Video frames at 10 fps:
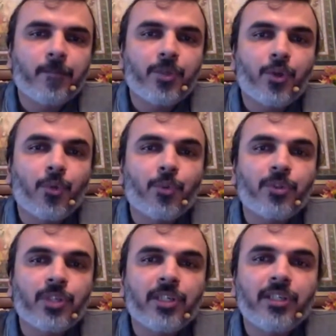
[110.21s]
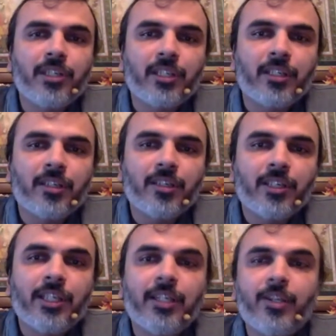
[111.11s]
but almost certainly
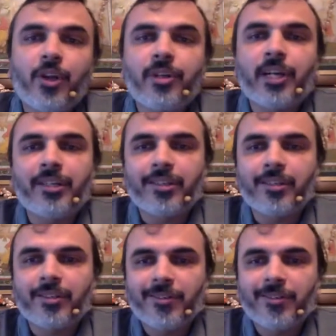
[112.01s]
he did not write it.